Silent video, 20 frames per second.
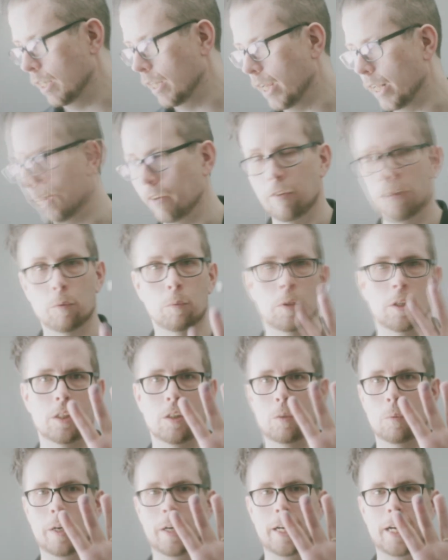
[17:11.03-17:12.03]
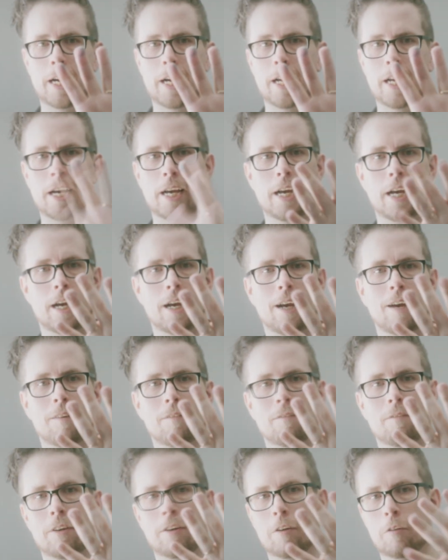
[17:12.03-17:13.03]
And if you wonder why I
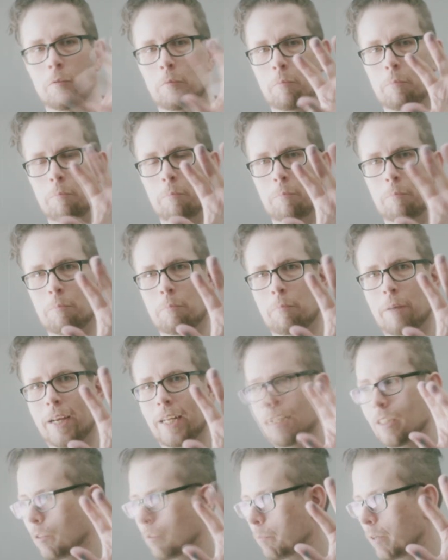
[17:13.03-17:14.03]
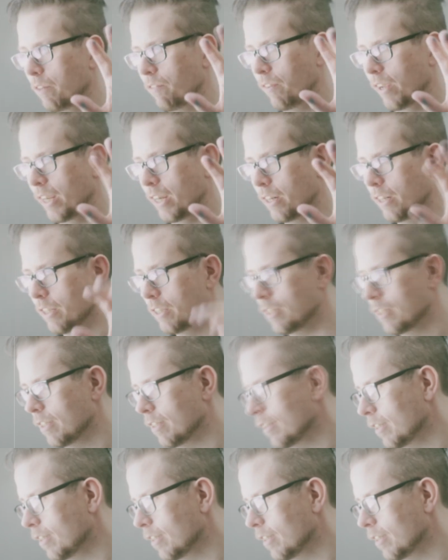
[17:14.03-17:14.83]
have uh, paint on my fingers,